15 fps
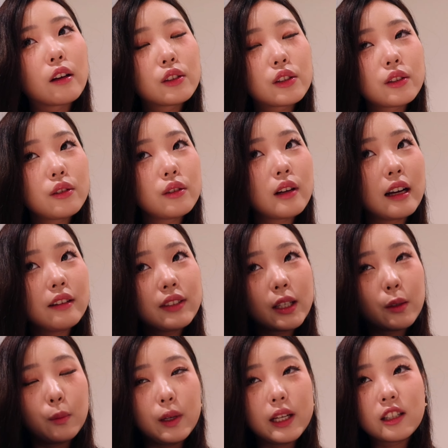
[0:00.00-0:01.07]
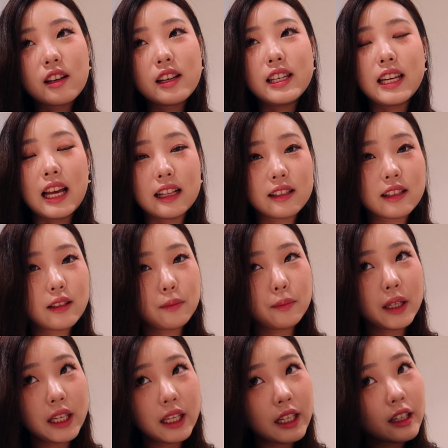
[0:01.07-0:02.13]
also have like weird dents in
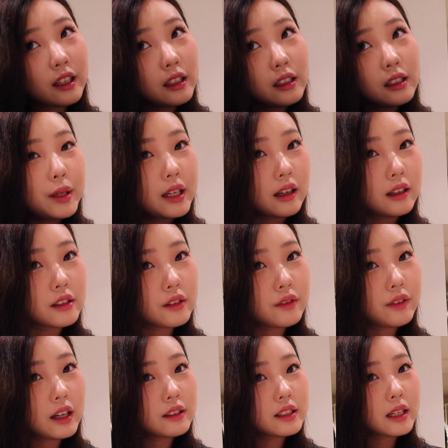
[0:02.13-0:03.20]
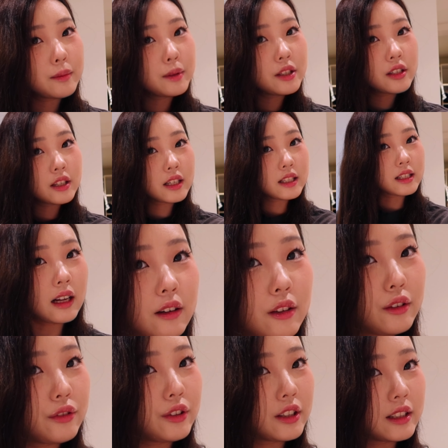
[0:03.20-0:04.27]
my hair because of how damaged it is. I don't know
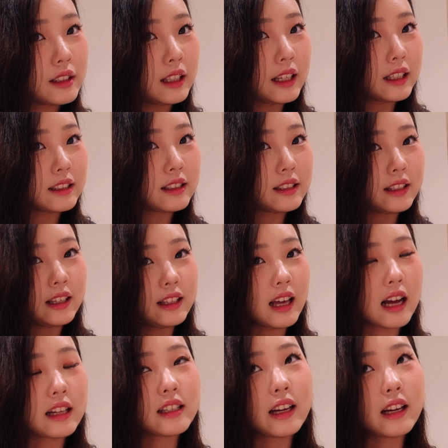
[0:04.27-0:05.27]
if you could like see that